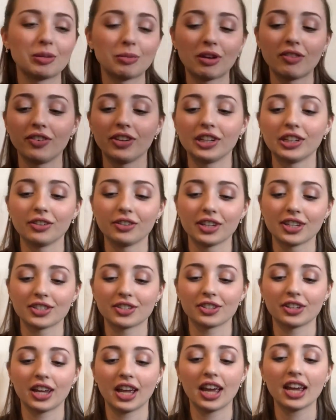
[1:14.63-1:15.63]
in my video
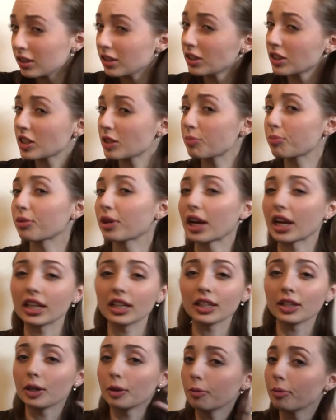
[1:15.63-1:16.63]
yesterday. Spray a
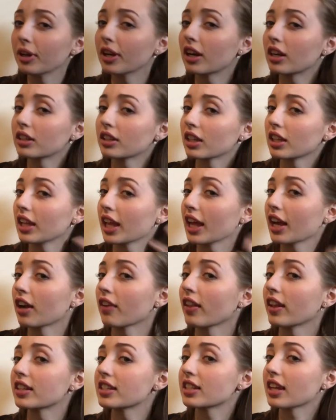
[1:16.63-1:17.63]
little bit on the layer
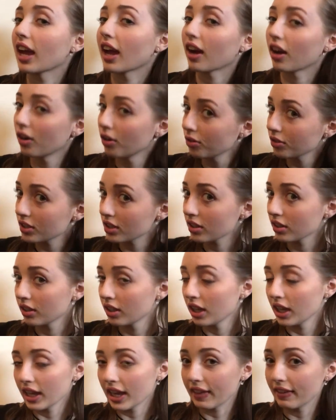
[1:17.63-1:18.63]
that's out.
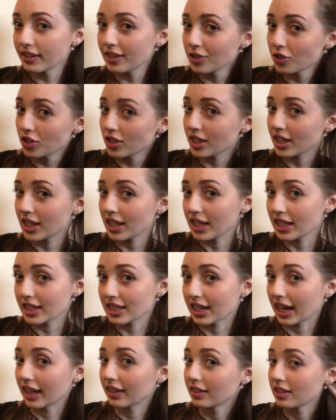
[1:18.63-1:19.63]
And this is just a heat
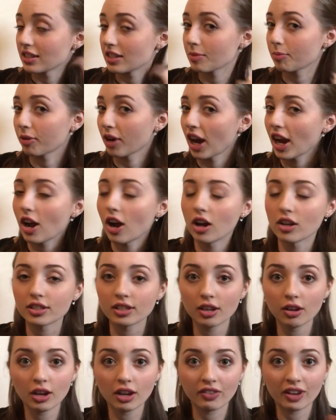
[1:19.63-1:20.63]
styling spray.
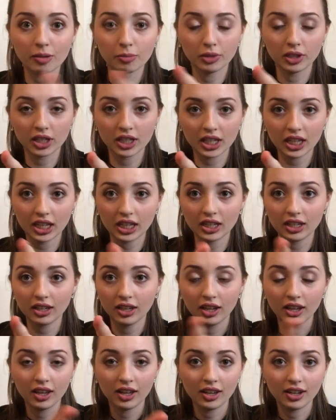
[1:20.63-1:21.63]
Also, if I'm looking
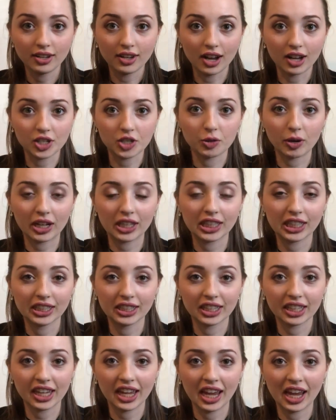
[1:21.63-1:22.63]
not directly in
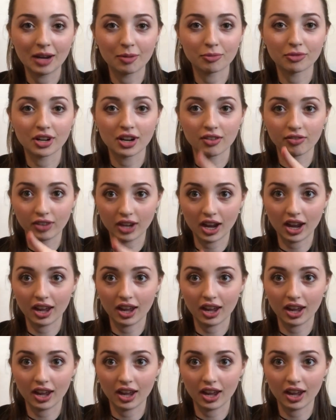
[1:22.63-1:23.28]
the camera,